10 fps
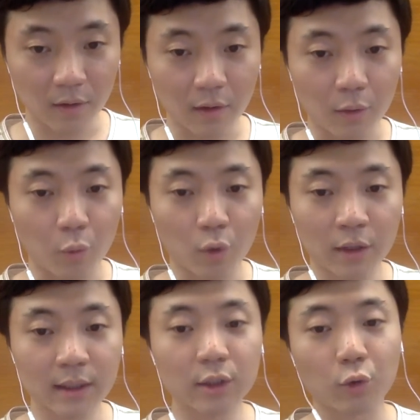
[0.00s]
the
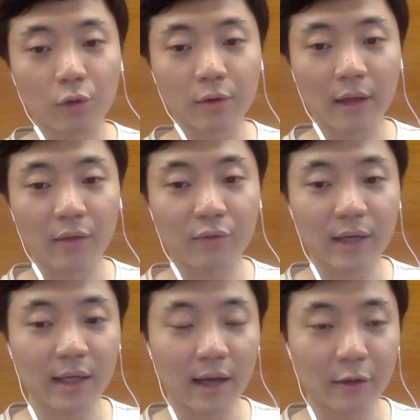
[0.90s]
words shorter than
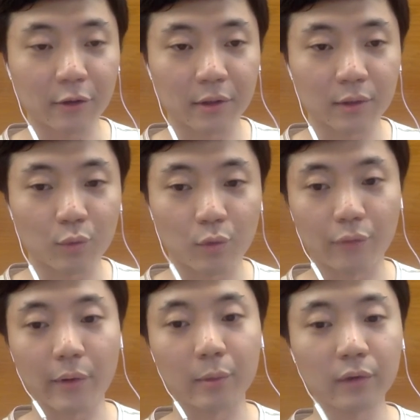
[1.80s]
3 characters were
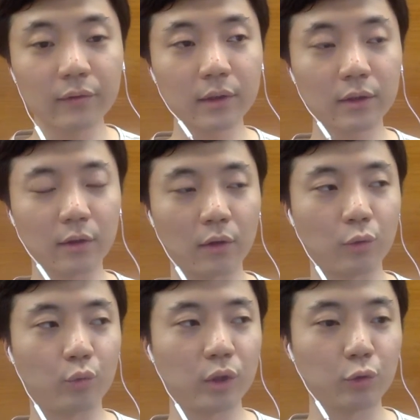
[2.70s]
removed, so
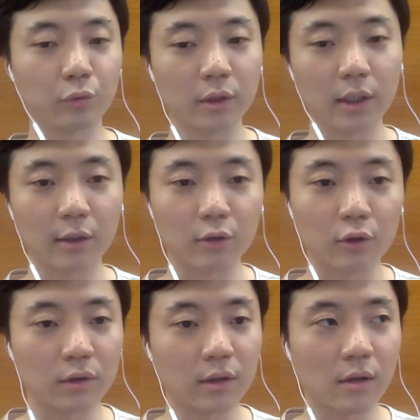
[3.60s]
which would
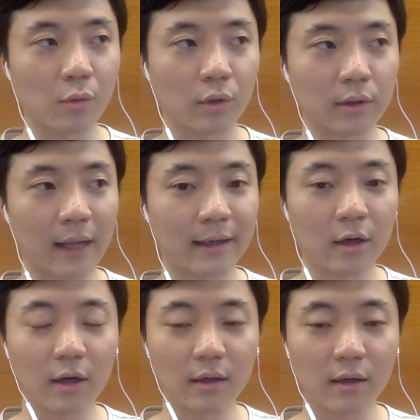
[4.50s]
include the word like
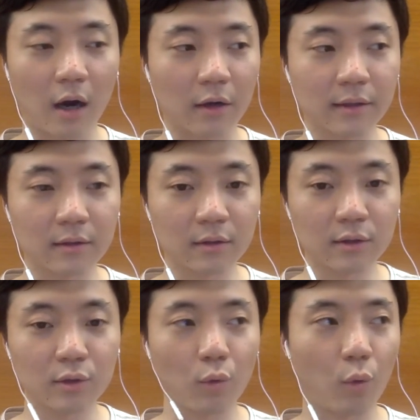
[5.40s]

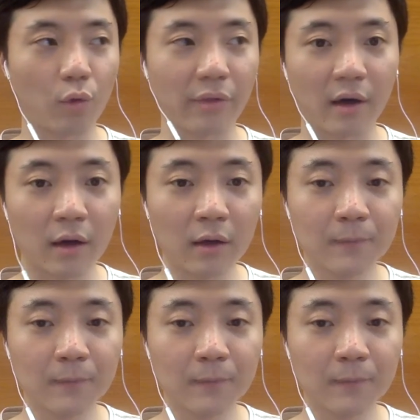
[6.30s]
articles or the